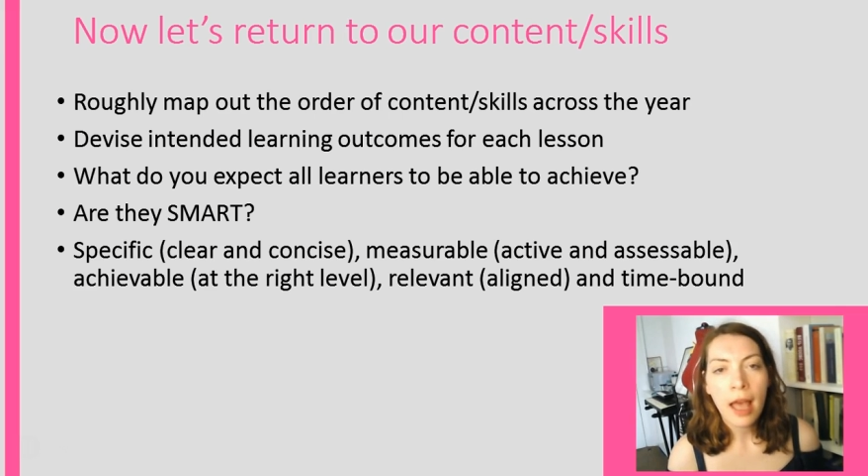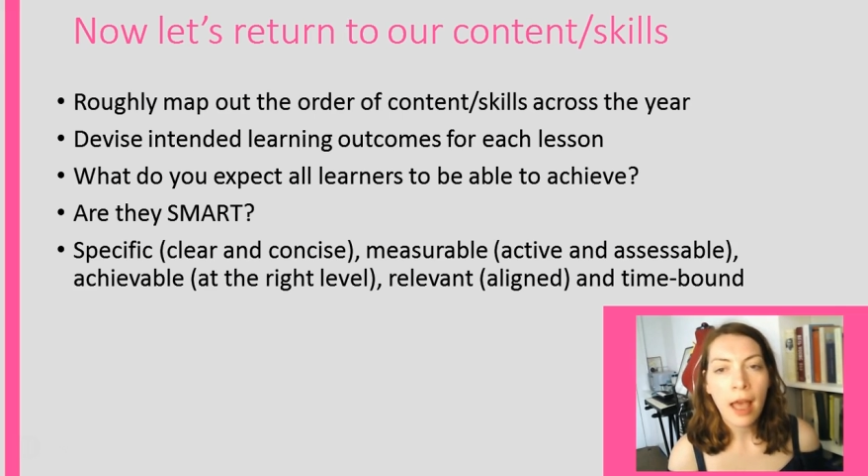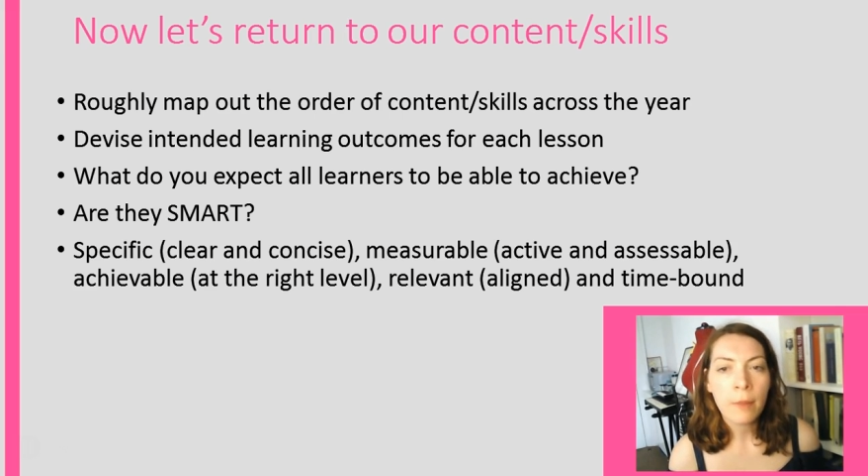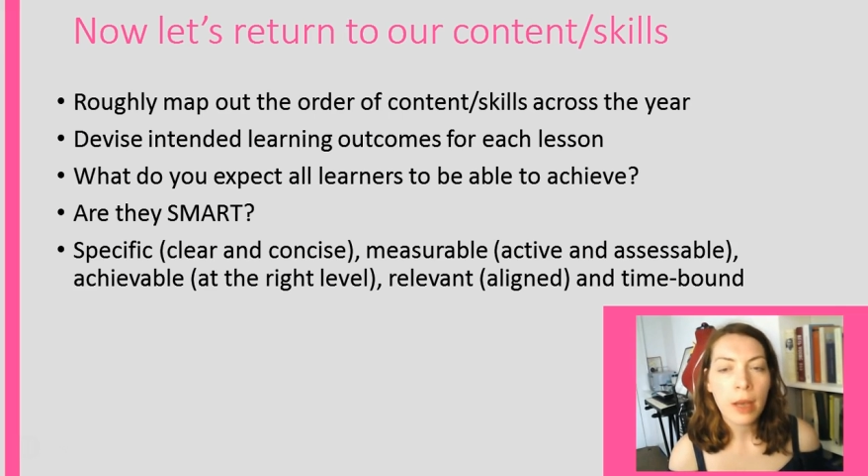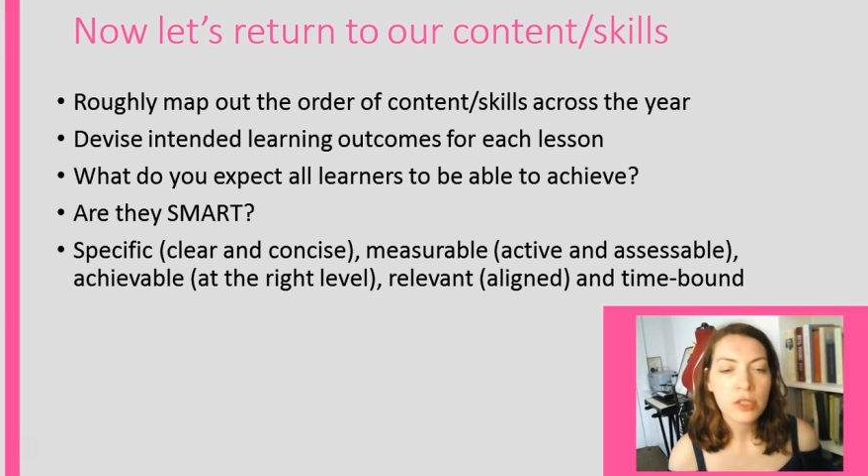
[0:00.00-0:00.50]

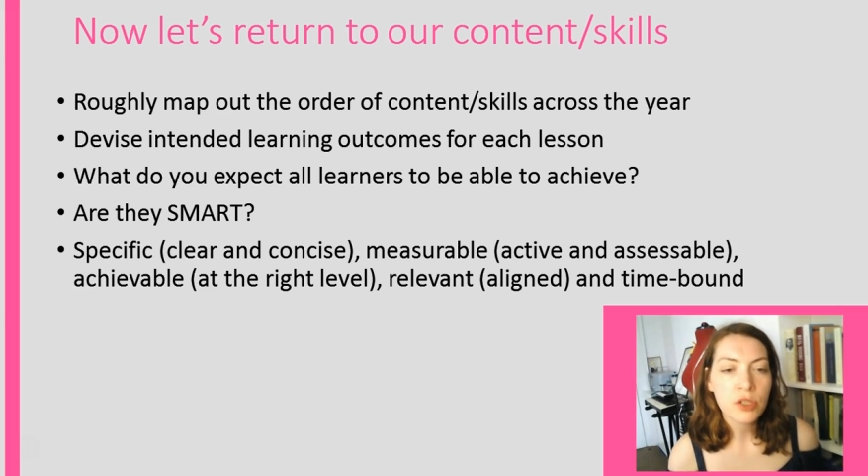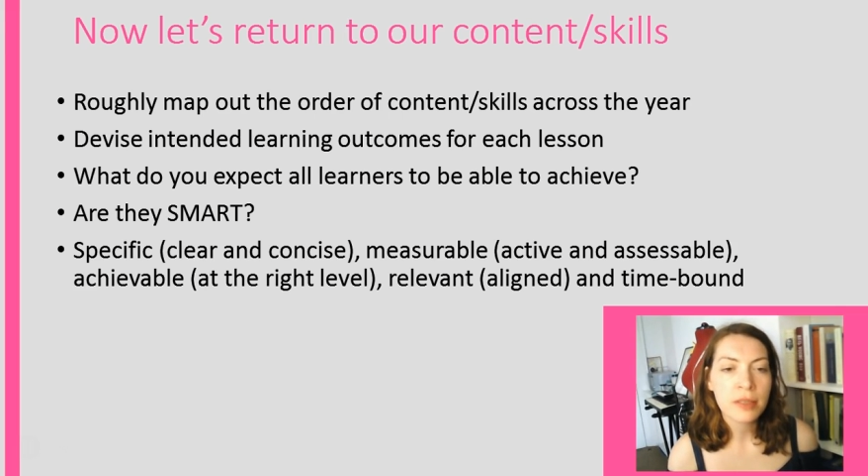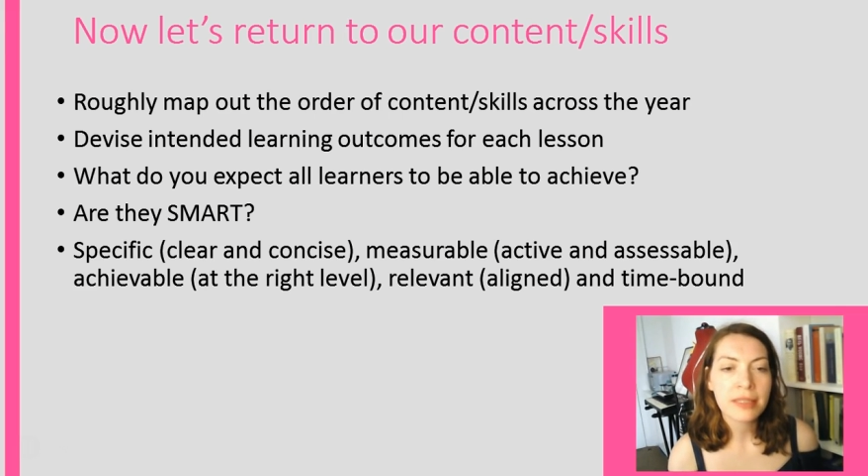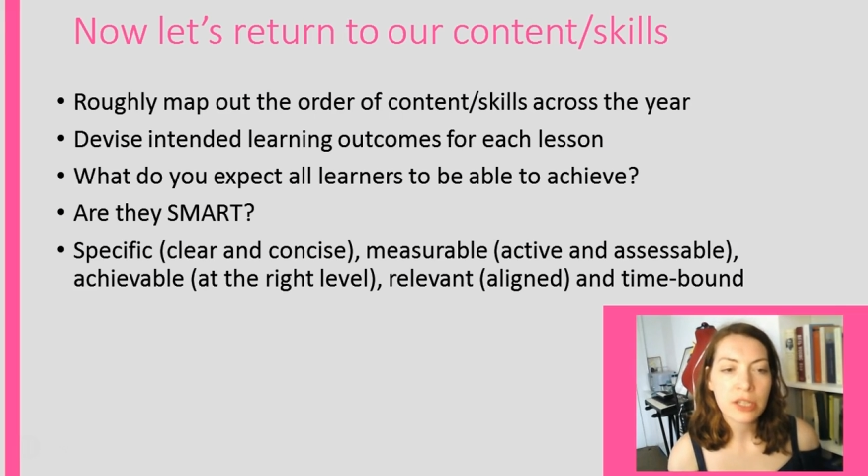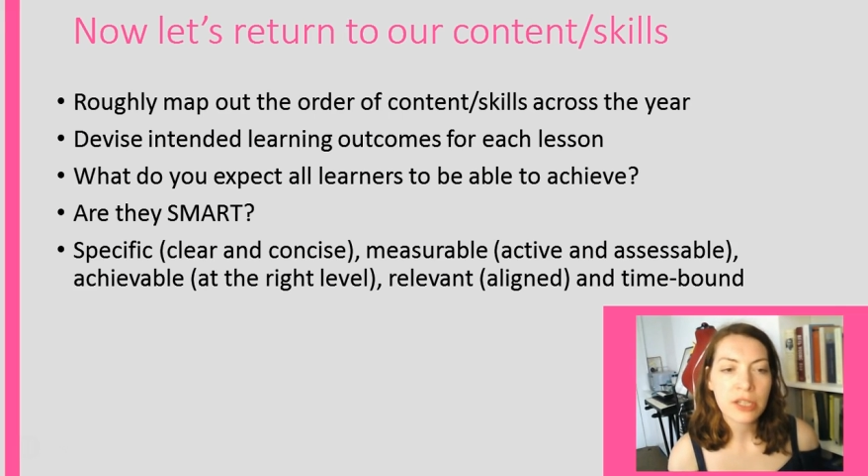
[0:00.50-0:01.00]
Are
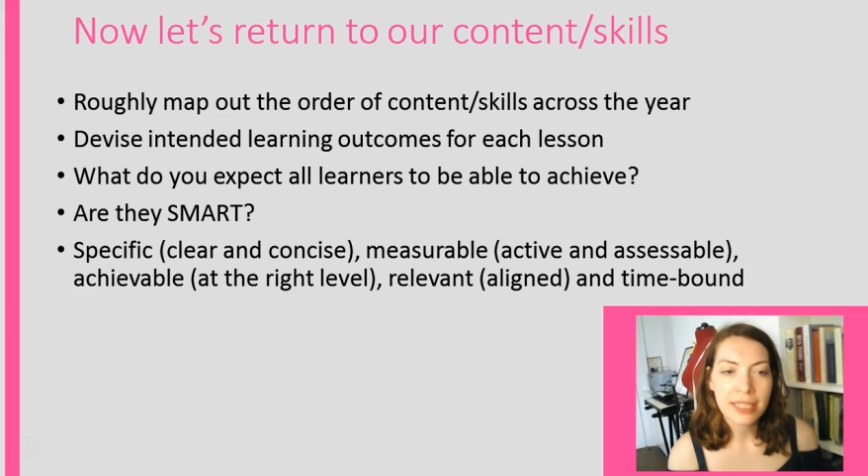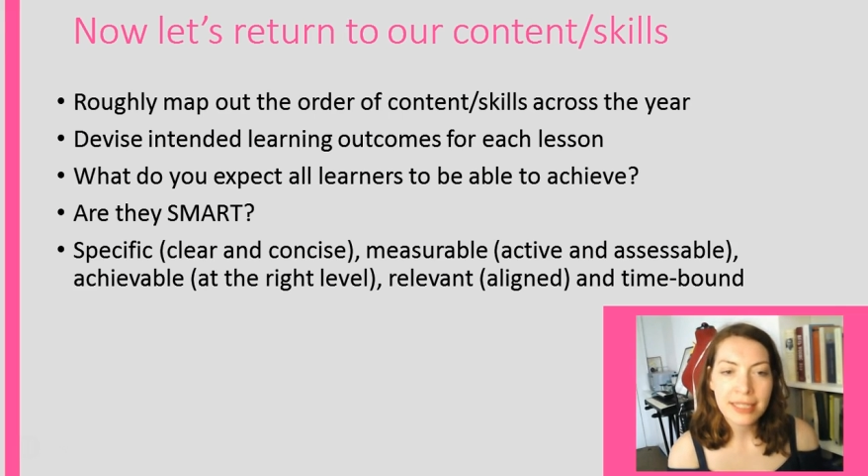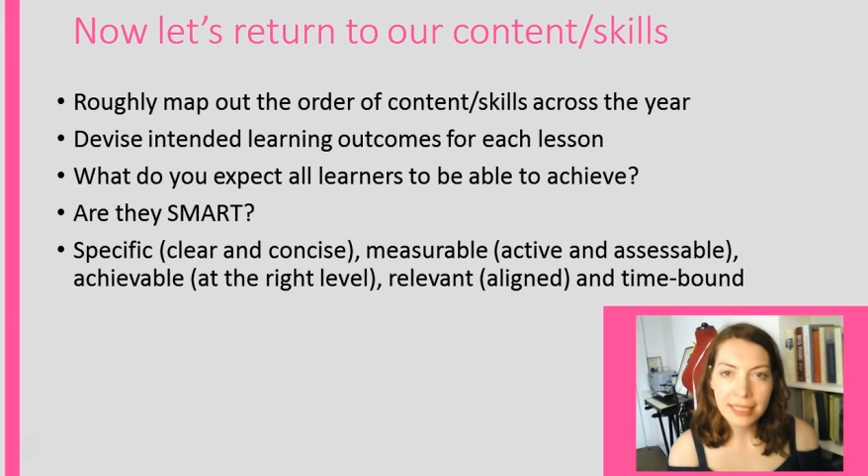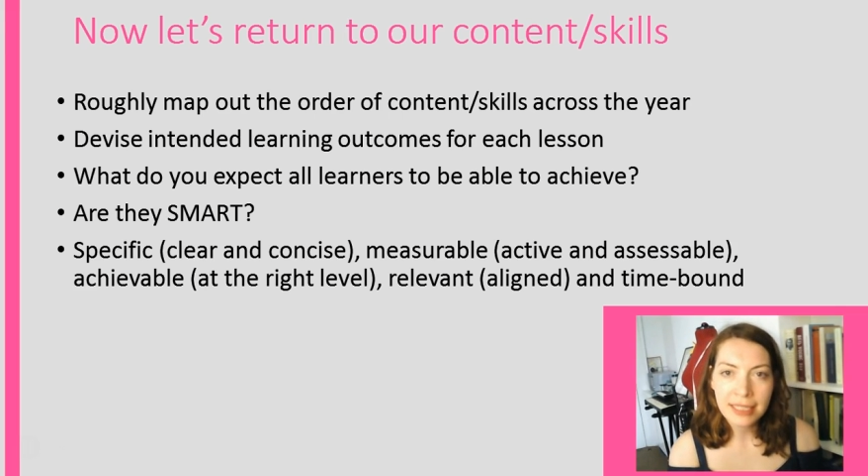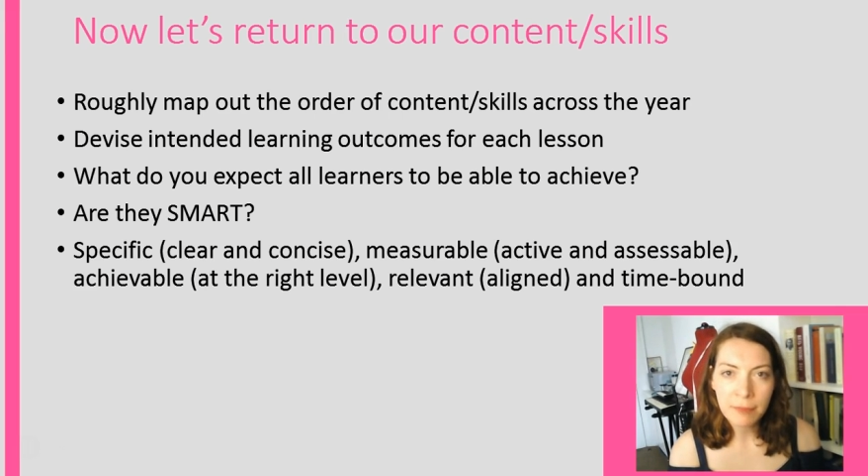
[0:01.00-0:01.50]
students actually
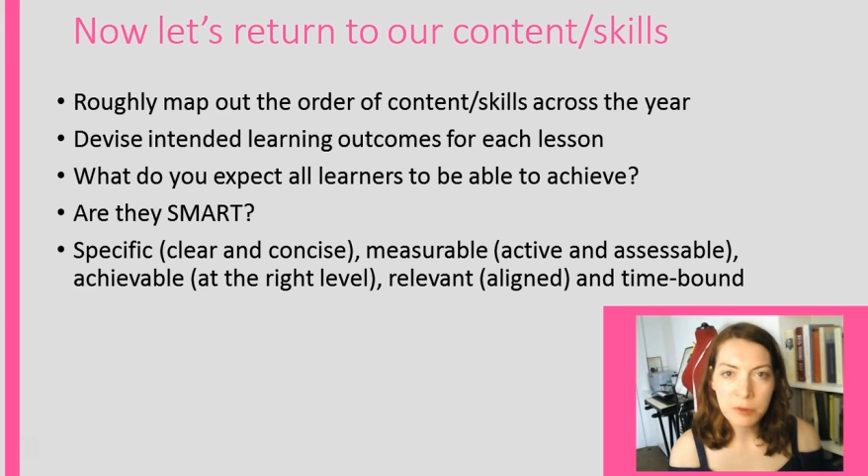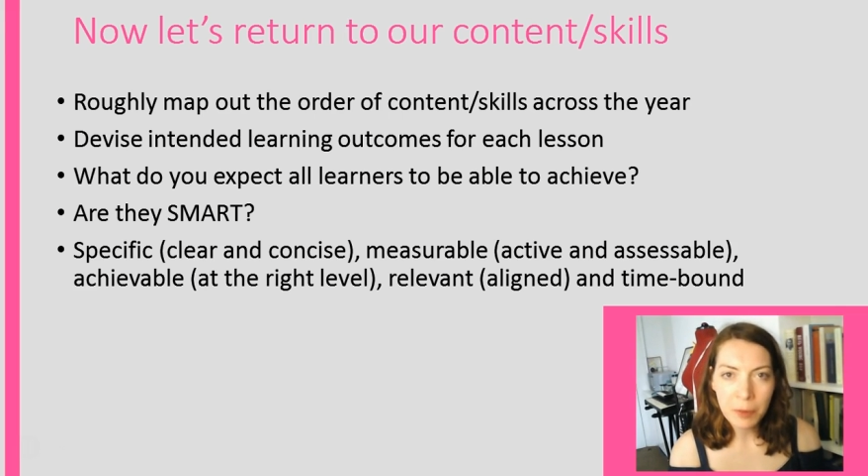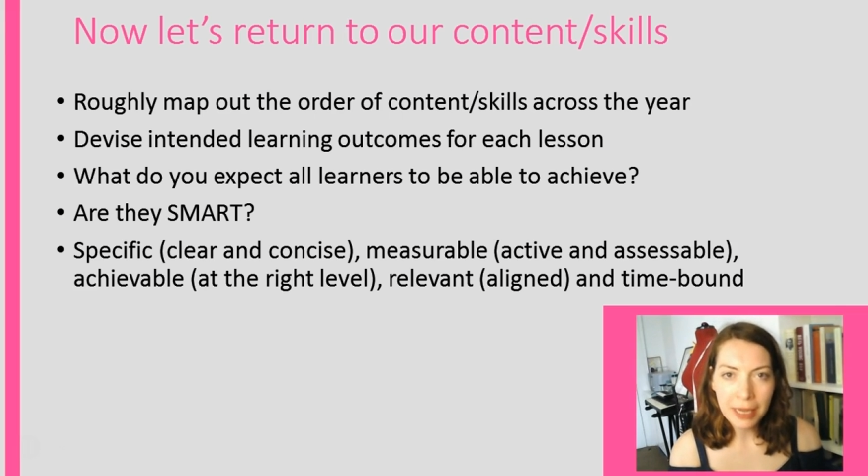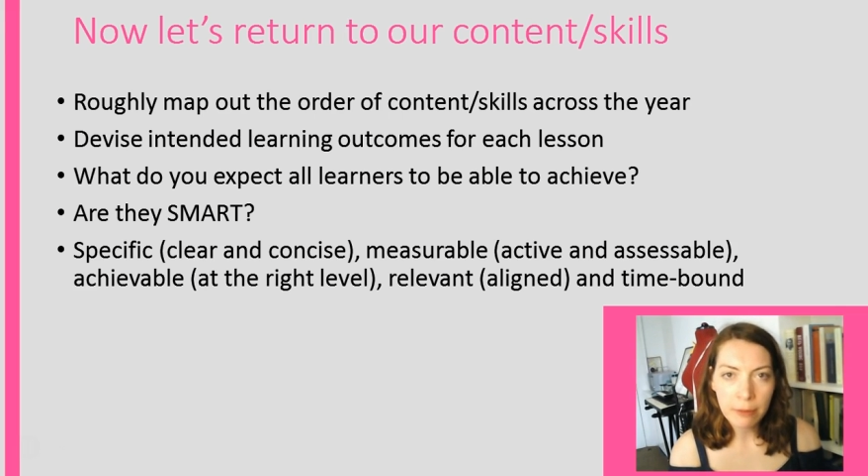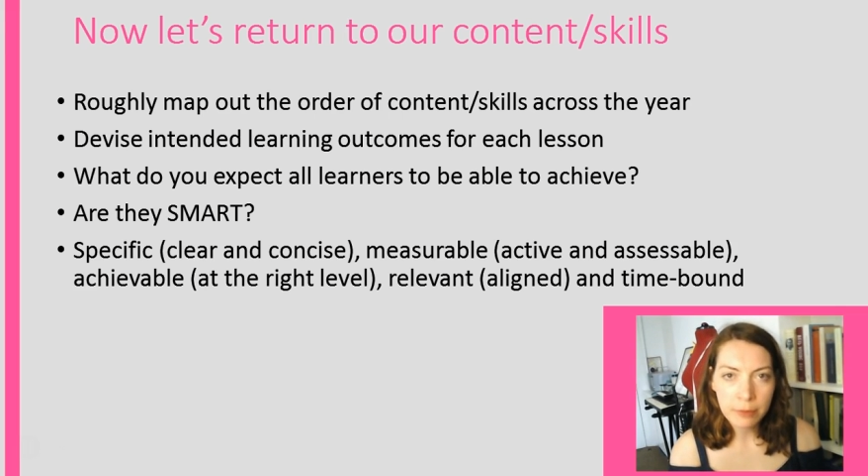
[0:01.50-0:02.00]
set up to
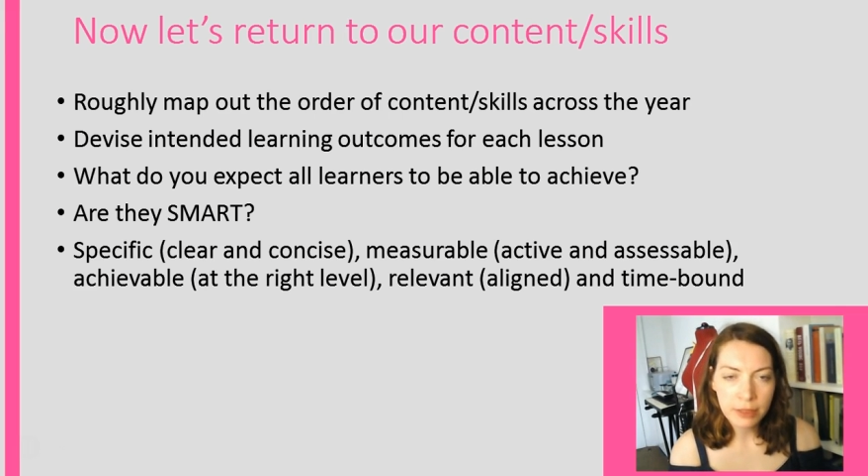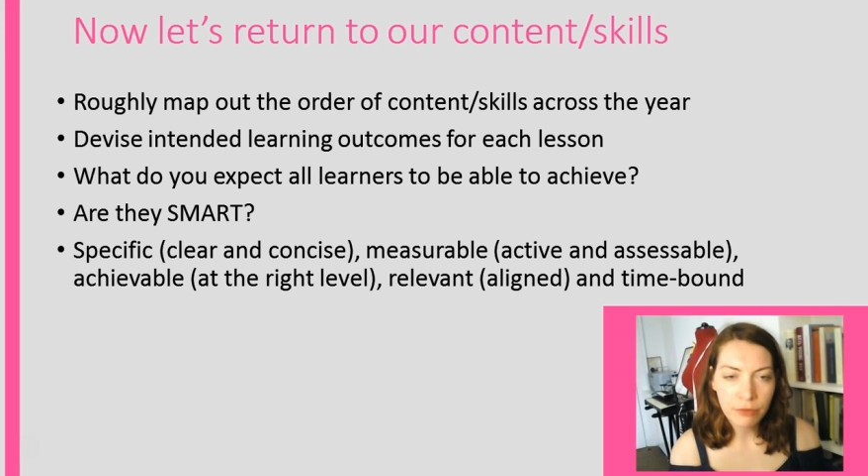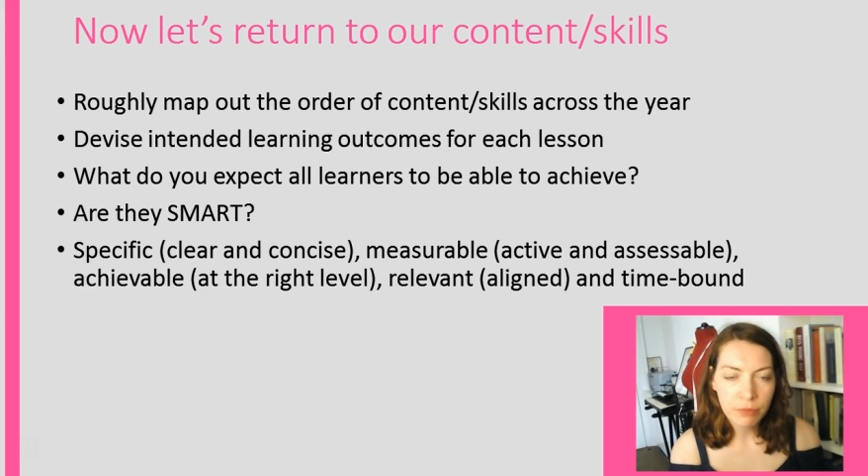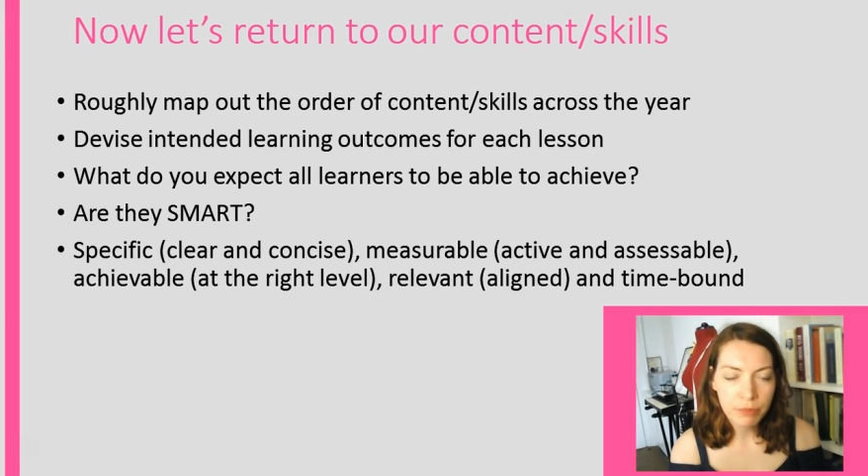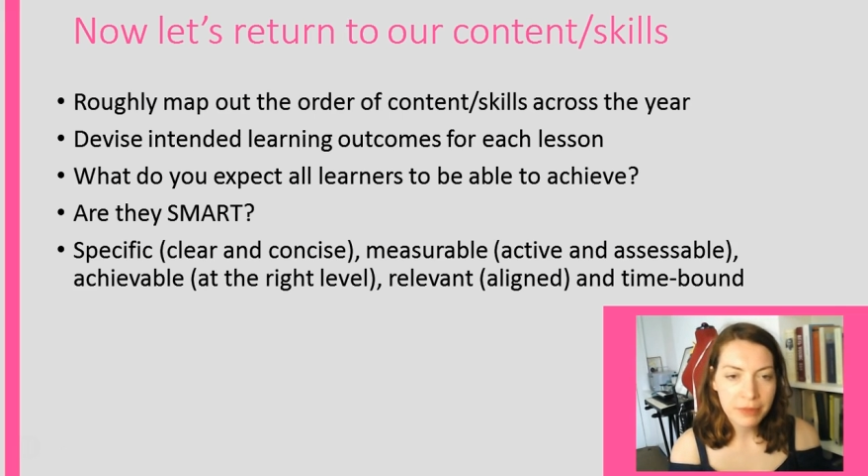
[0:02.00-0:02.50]
be able to